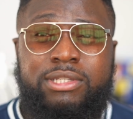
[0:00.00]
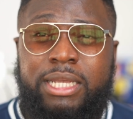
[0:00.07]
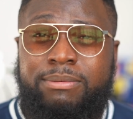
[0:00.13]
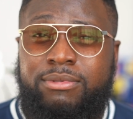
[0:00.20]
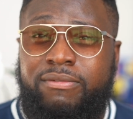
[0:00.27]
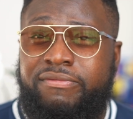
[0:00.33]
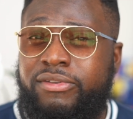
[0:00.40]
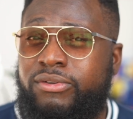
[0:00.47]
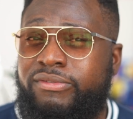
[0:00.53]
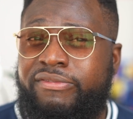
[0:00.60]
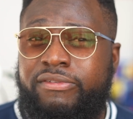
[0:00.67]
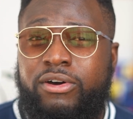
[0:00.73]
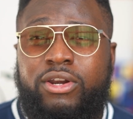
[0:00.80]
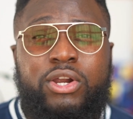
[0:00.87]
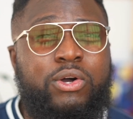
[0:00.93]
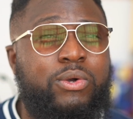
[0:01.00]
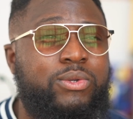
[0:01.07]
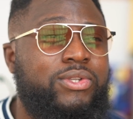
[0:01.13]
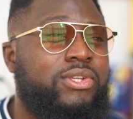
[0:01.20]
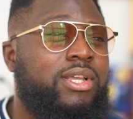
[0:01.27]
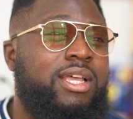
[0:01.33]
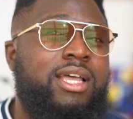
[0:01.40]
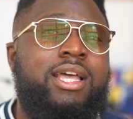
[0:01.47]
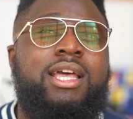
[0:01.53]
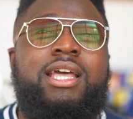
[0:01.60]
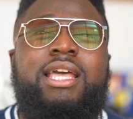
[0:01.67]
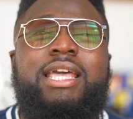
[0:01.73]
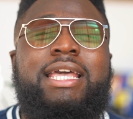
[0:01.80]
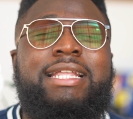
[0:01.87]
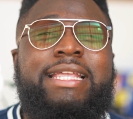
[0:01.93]
depth of field photos
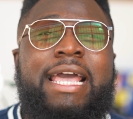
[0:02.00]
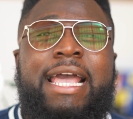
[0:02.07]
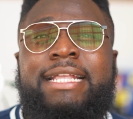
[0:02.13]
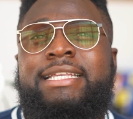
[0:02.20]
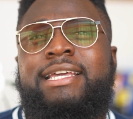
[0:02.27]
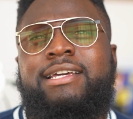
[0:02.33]
in any